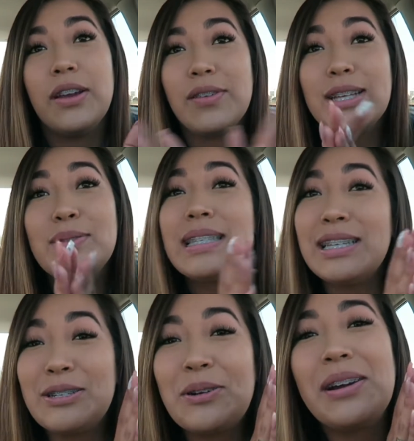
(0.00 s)
If you guys wanna see
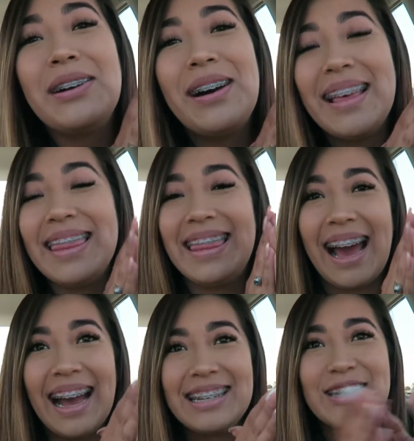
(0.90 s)
a tutorial on that,